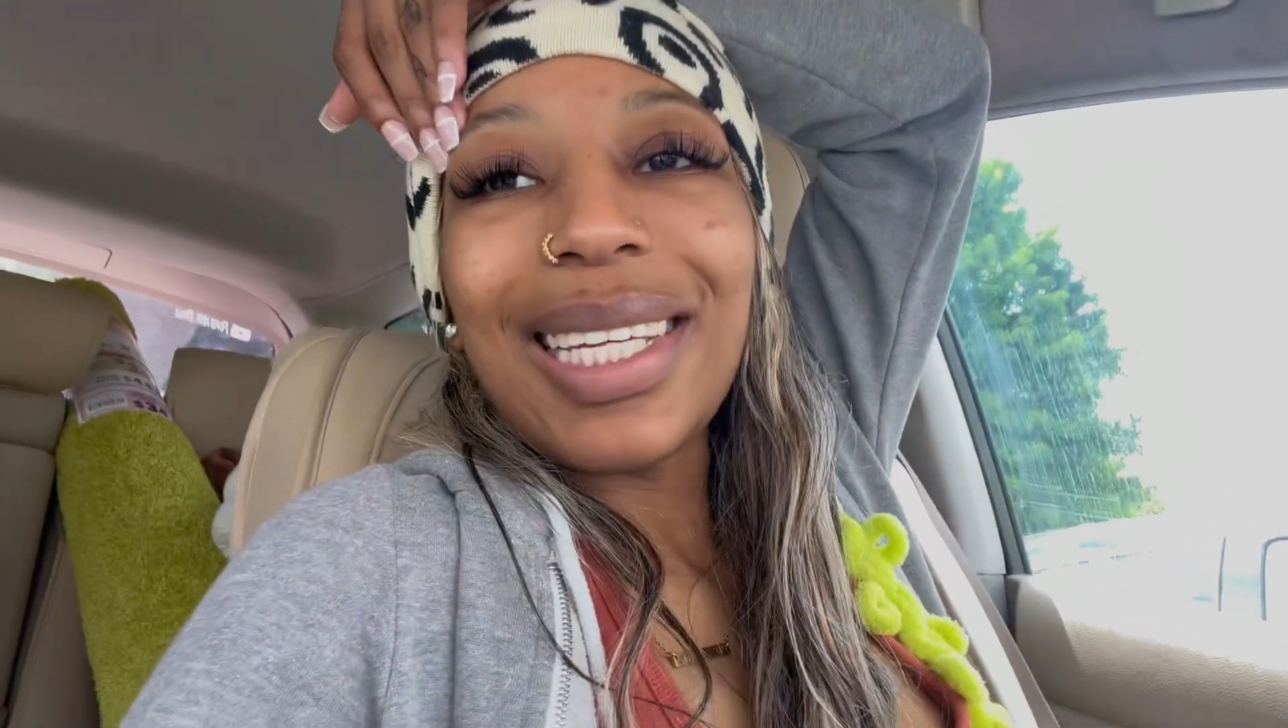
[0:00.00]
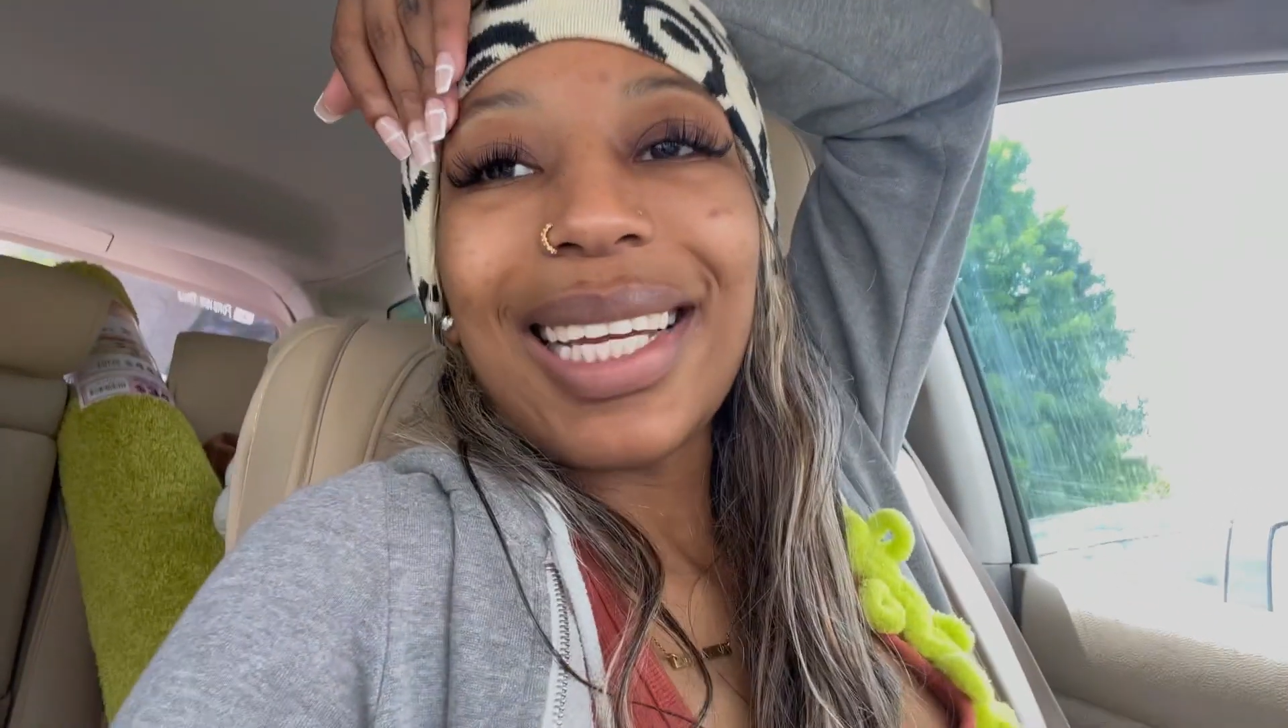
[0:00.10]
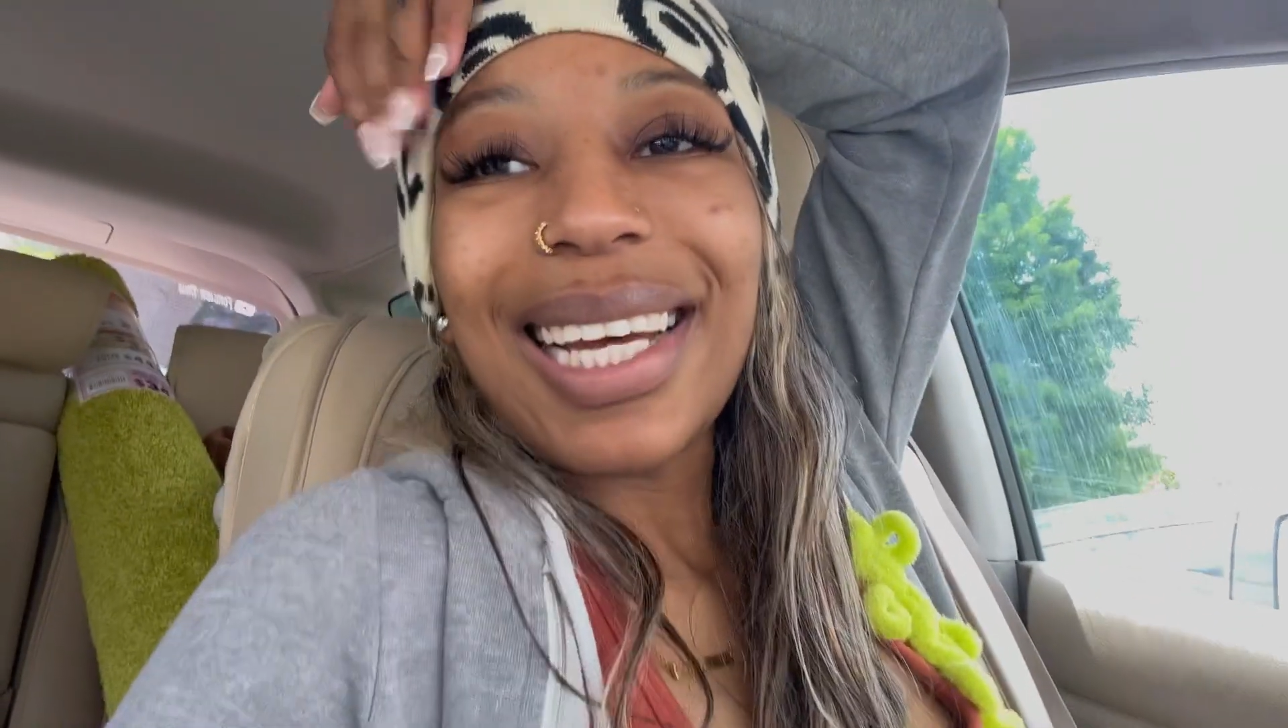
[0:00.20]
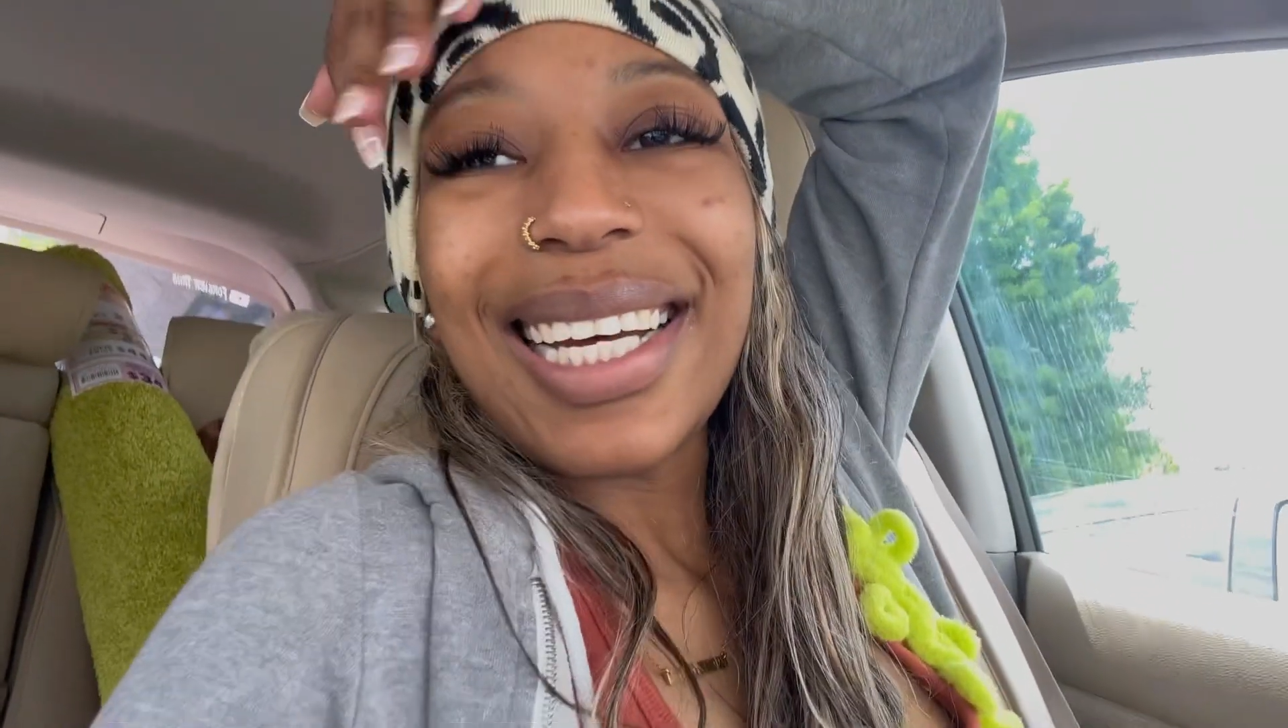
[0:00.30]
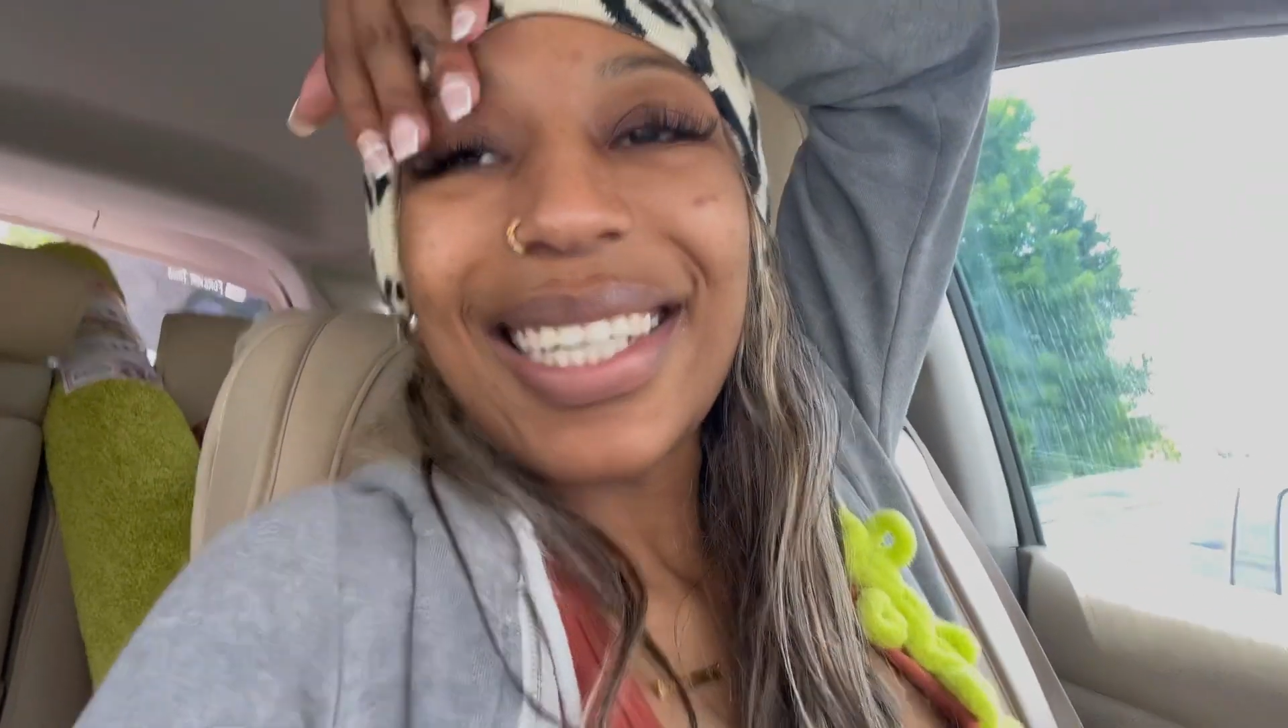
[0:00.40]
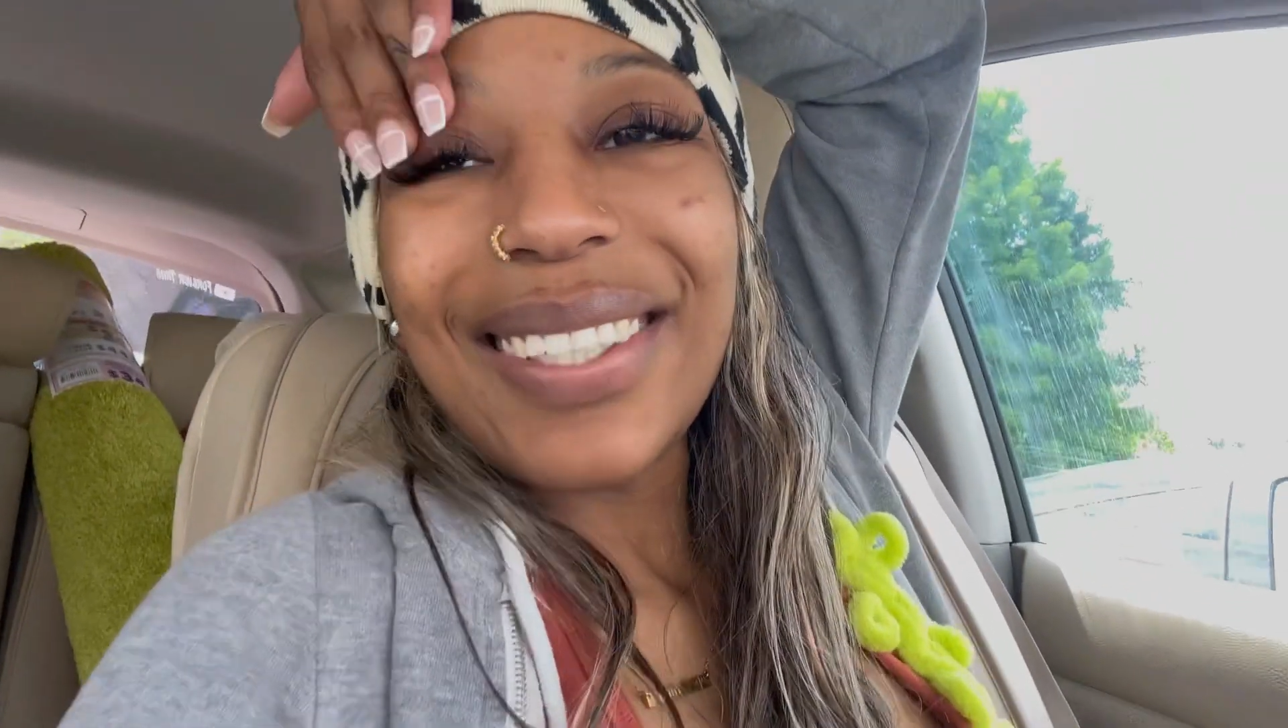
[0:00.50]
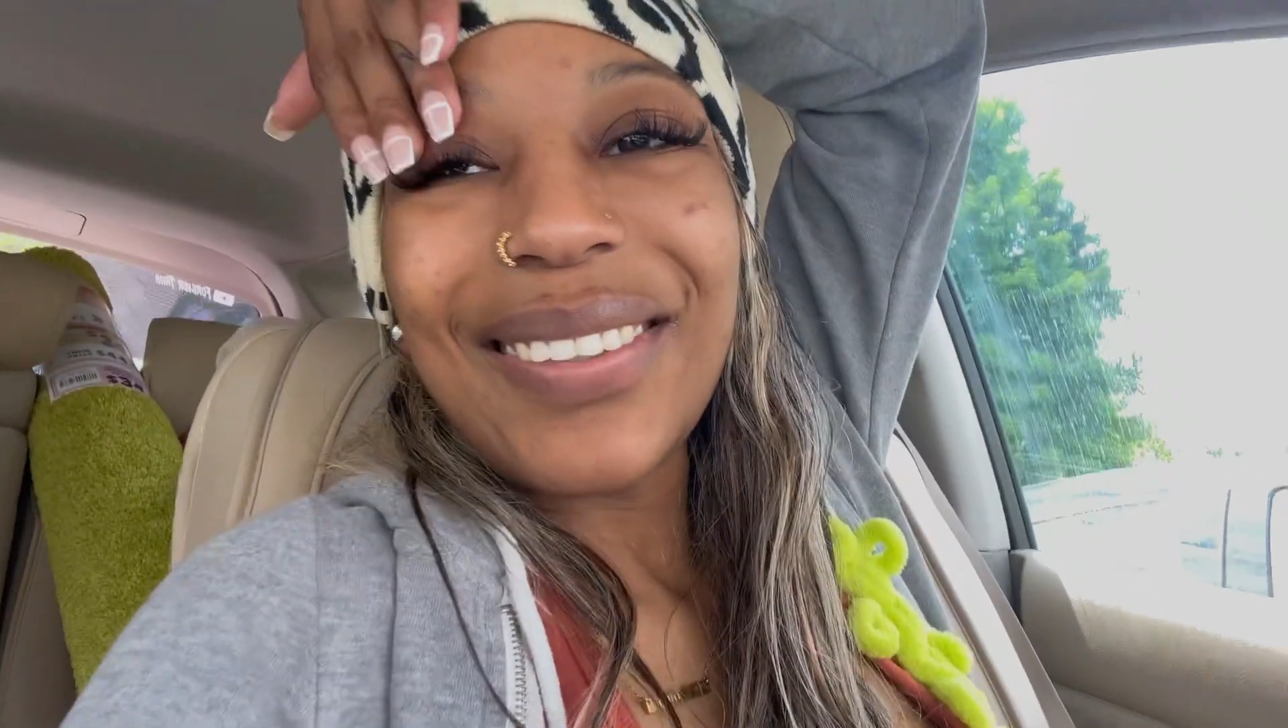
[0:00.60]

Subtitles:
y'all.